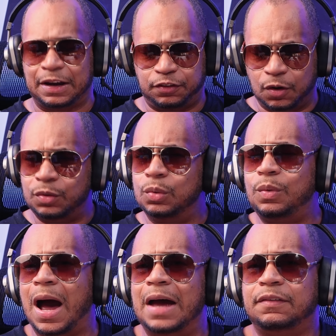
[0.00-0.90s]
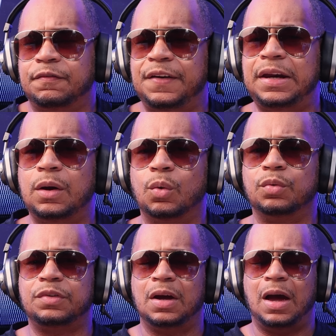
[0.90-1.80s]
I show you guys the
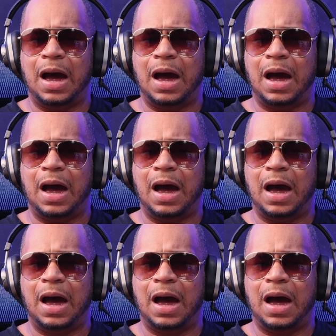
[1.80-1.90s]
videos.